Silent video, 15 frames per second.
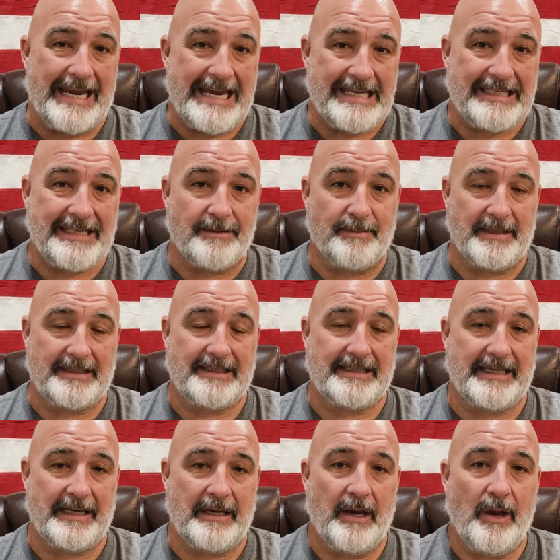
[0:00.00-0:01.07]

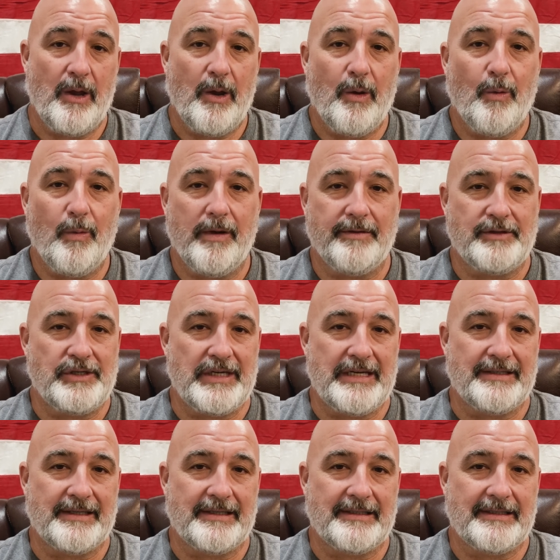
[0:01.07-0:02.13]
intimacy with
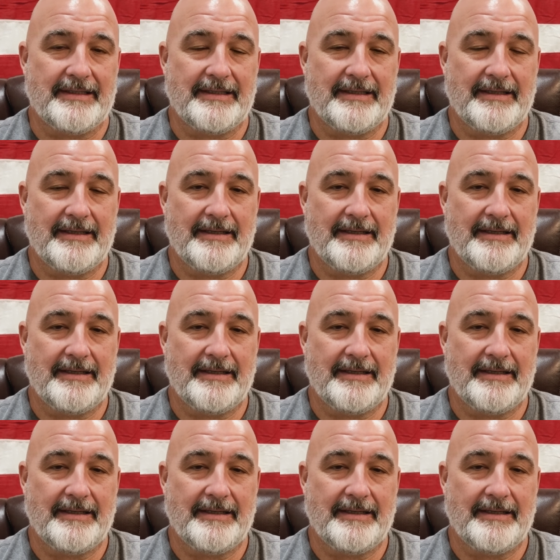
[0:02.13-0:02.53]
Jesus?